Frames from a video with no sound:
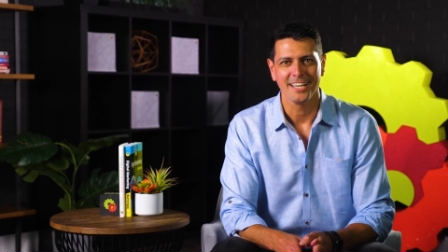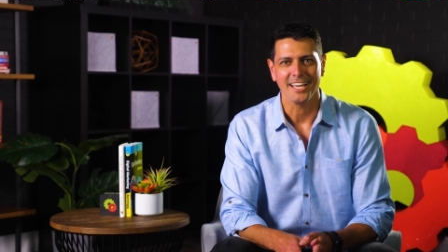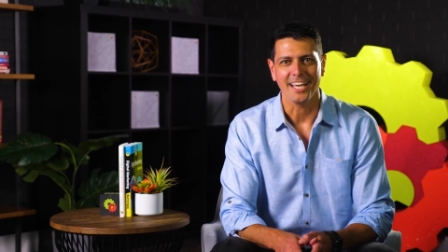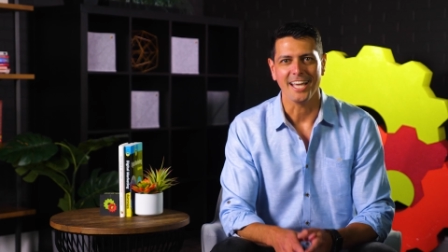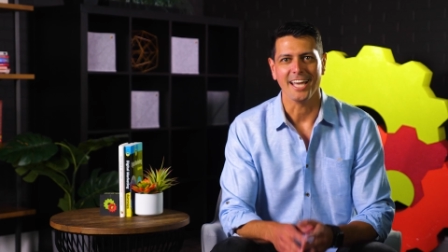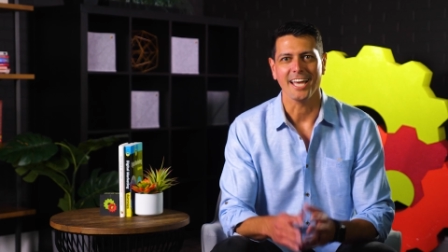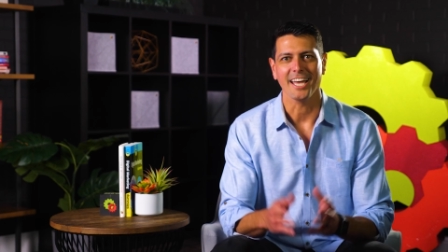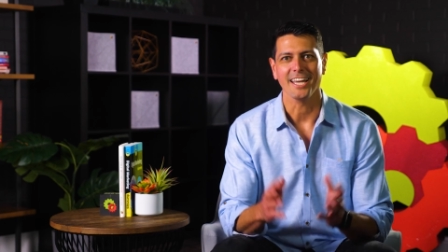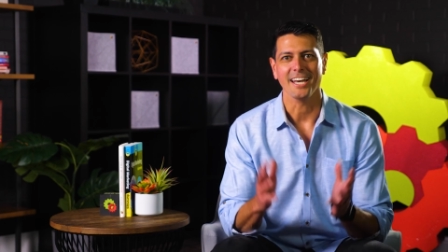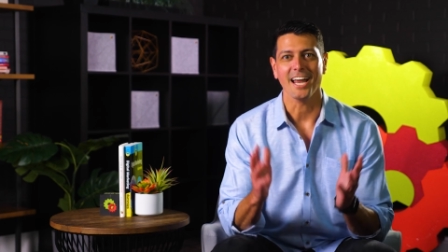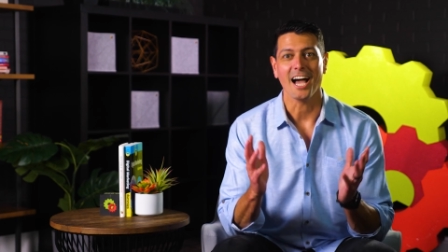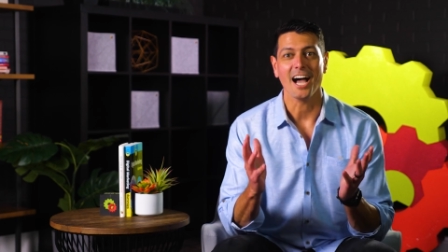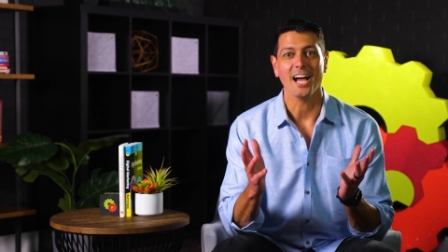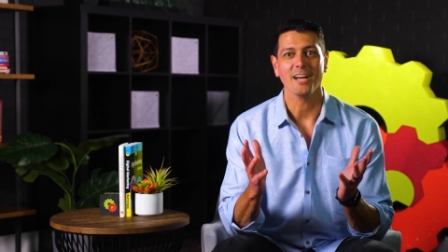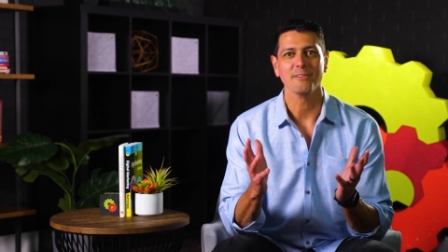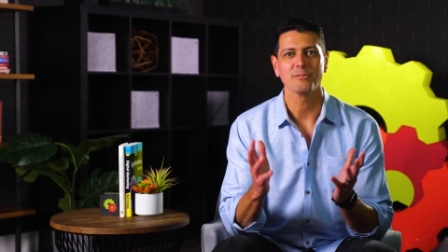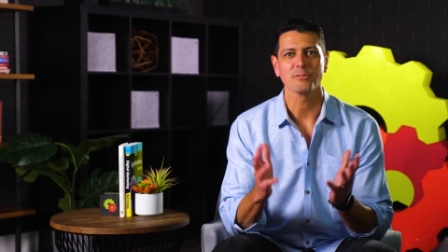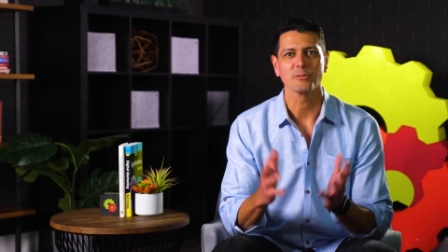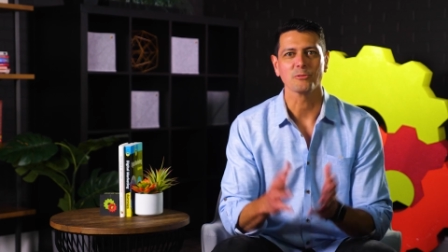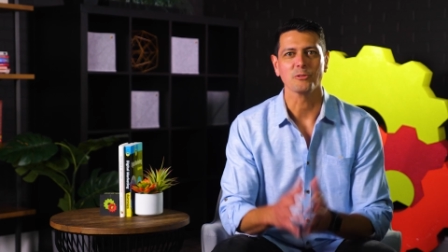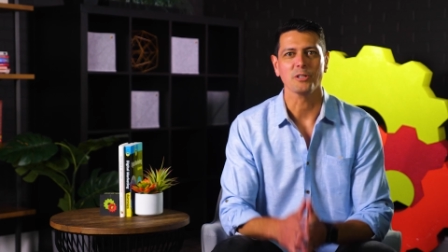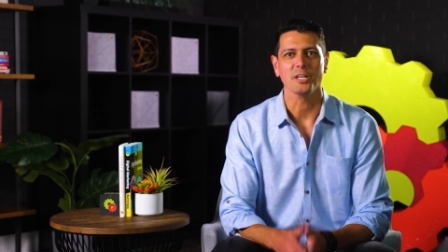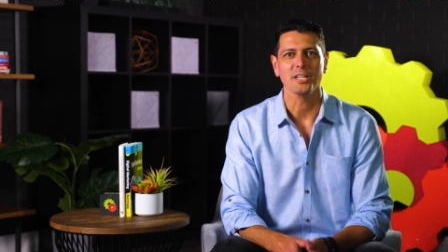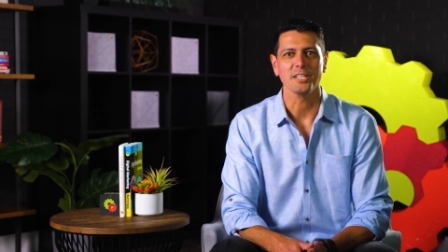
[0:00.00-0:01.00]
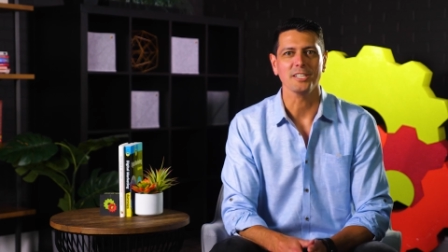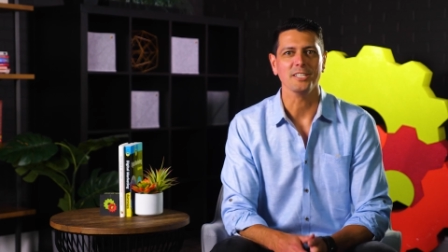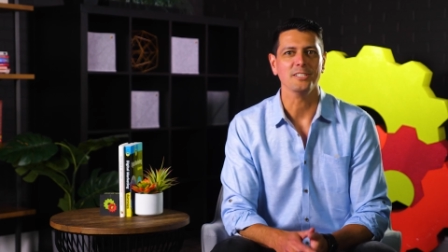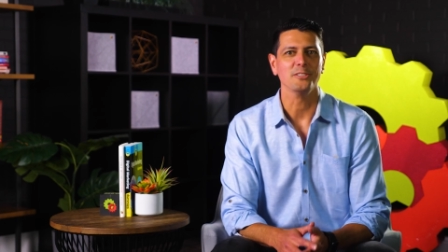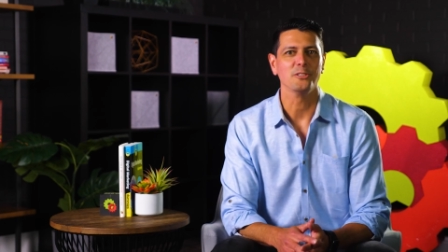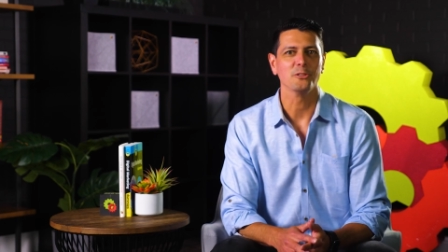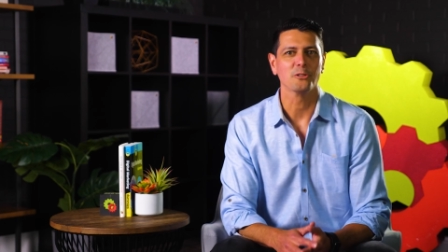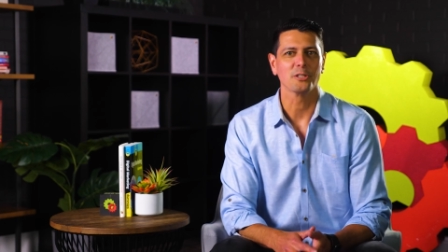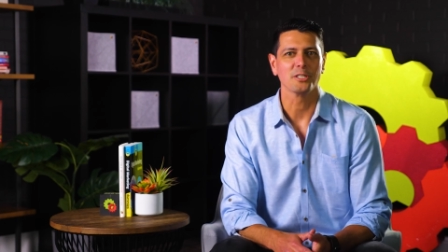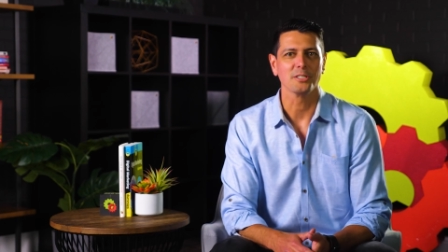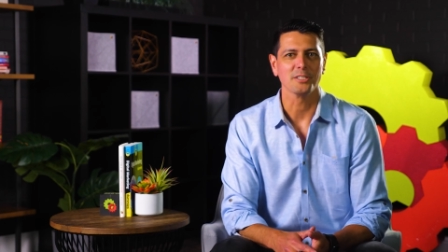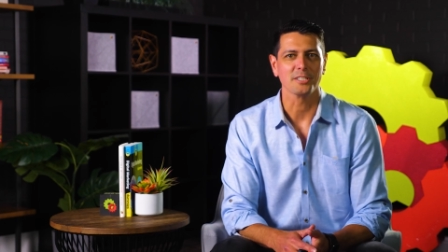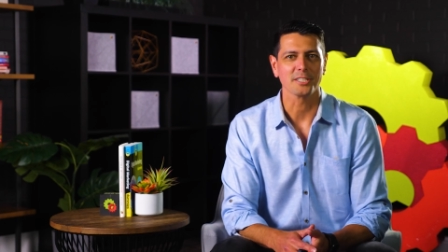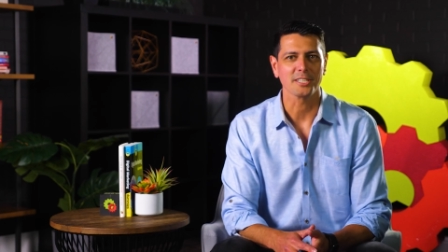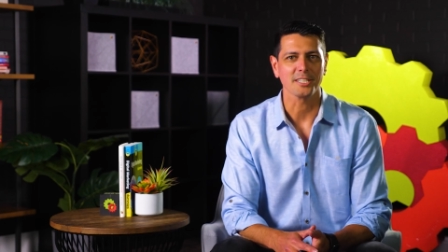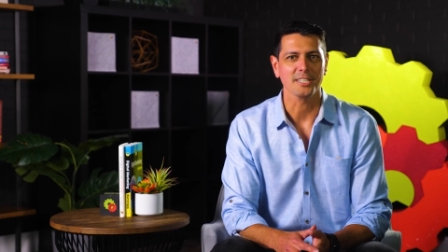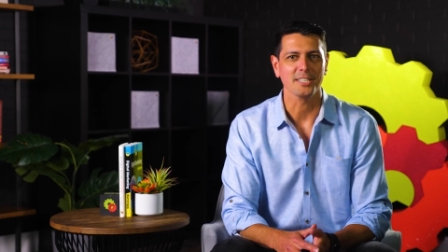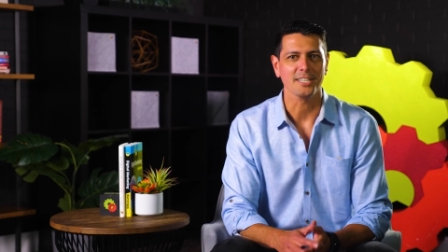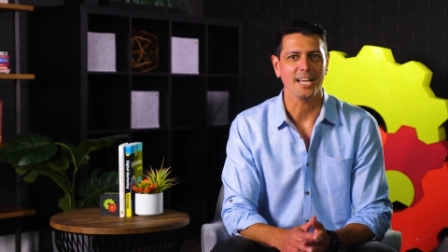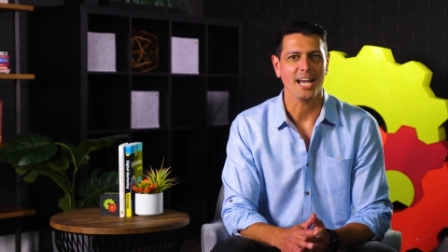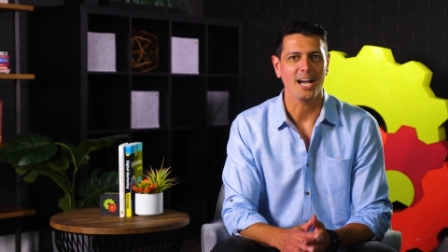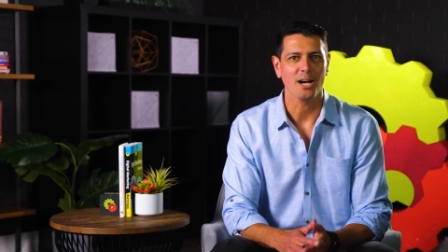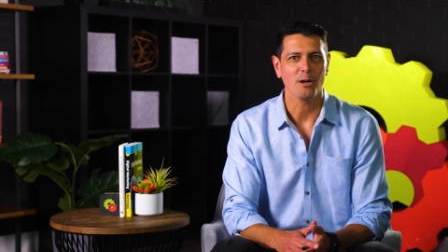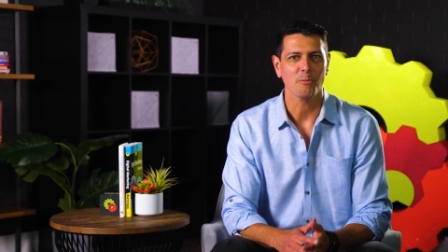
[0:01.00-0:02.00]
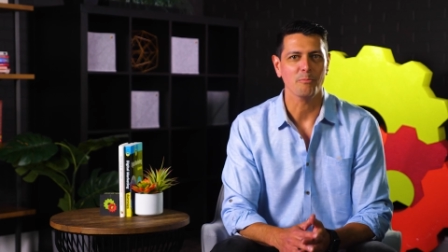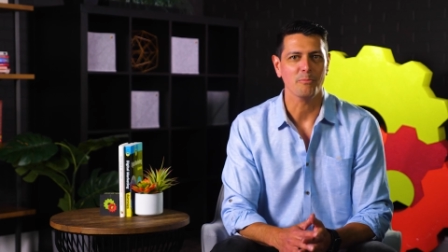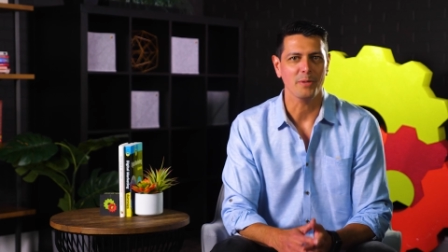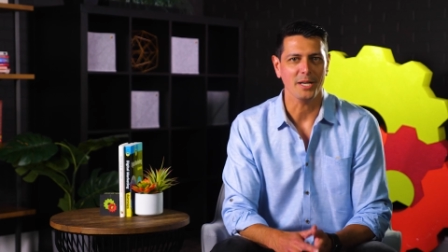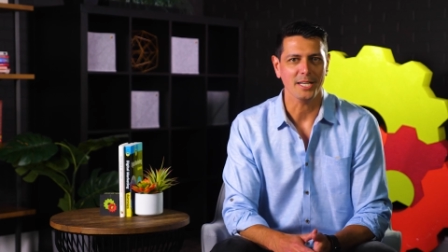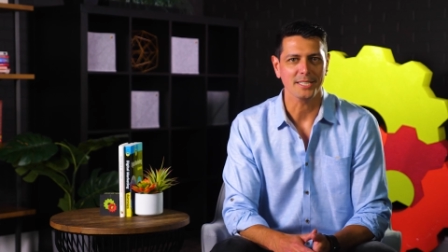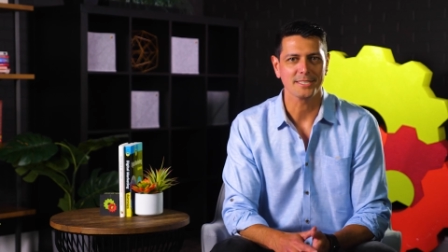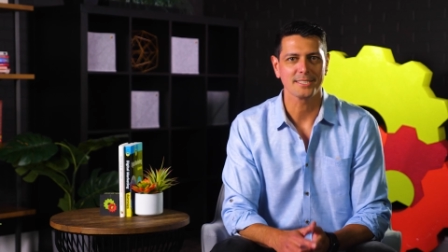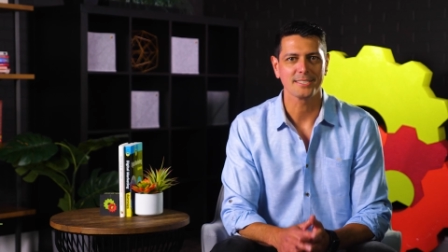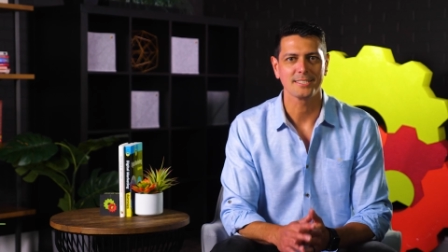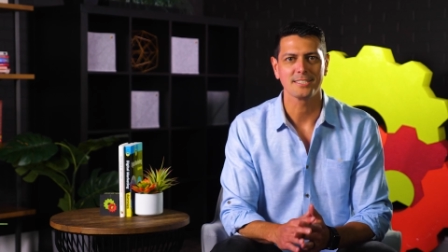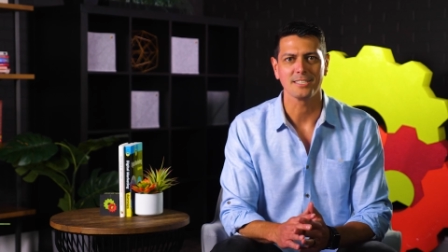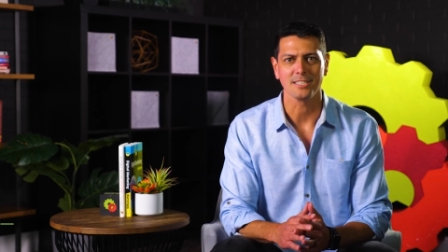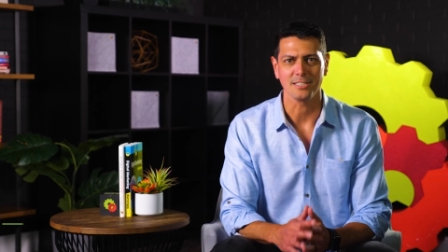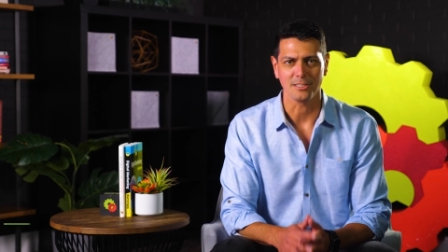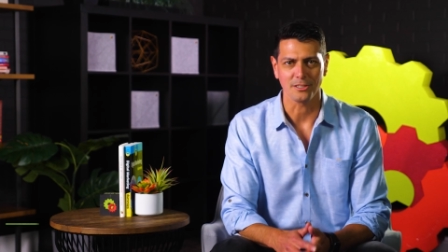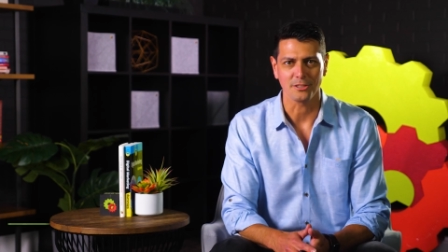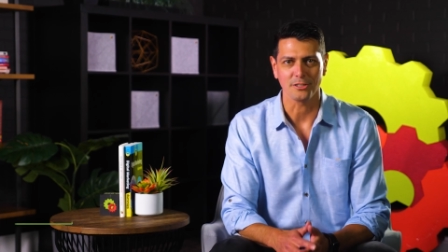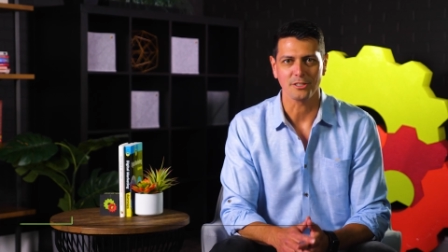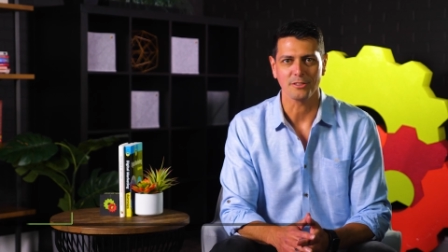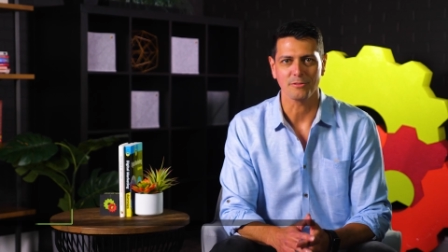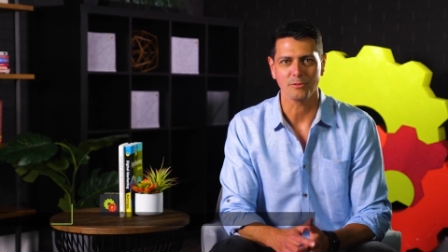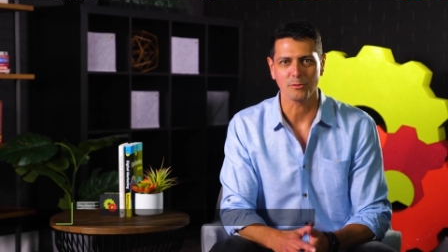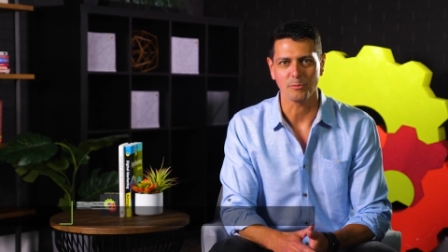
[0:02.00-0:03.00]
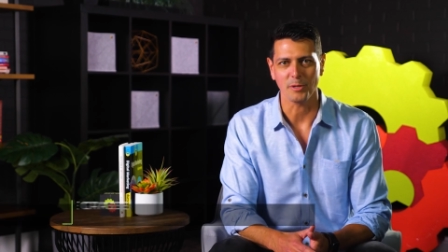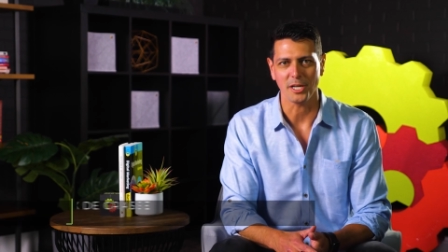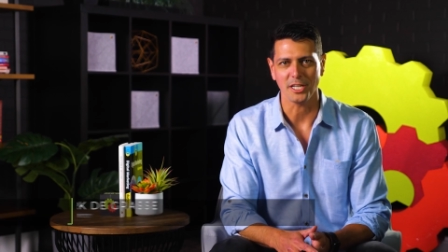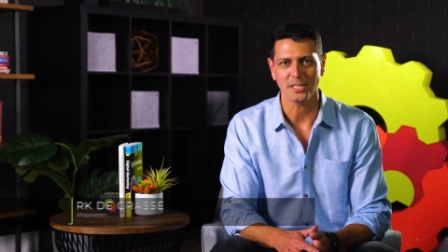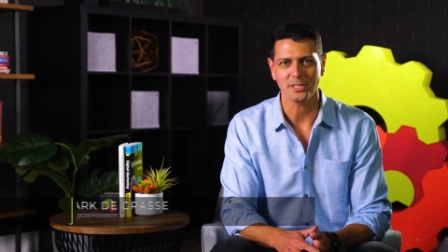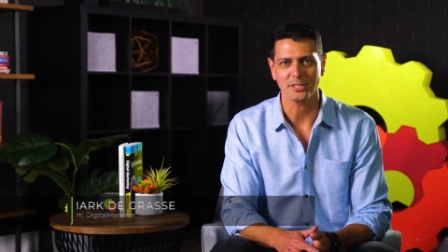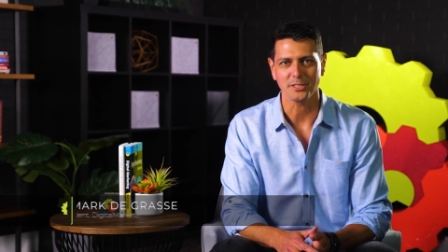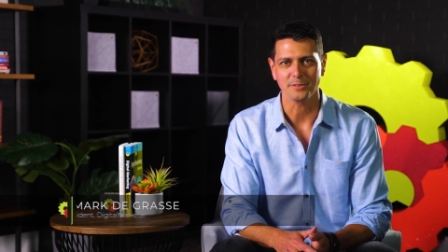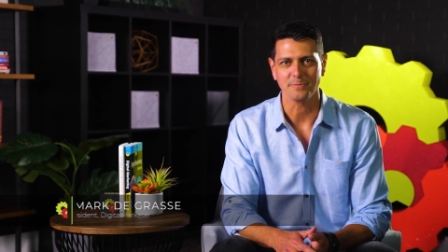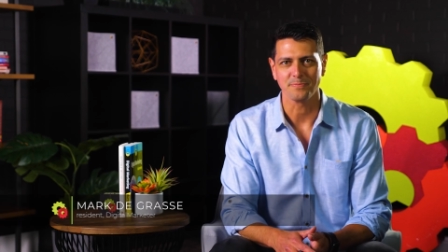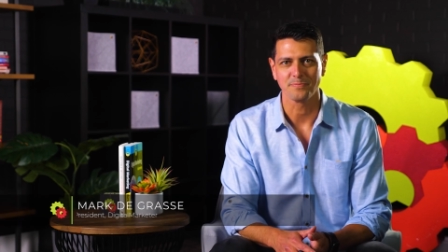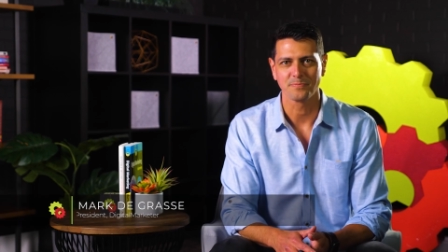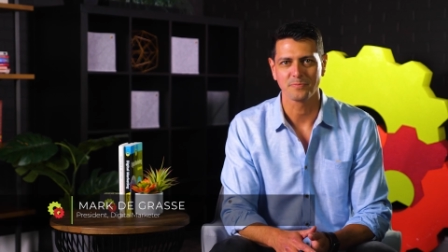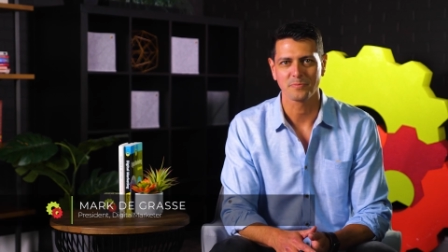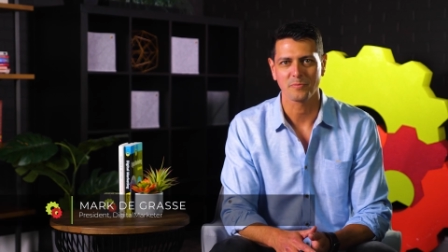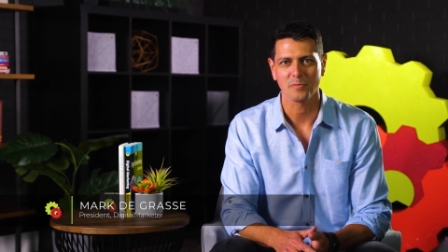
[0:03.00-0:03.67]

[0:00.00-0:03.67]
And I, for one, enjoy looking at how best to learn information.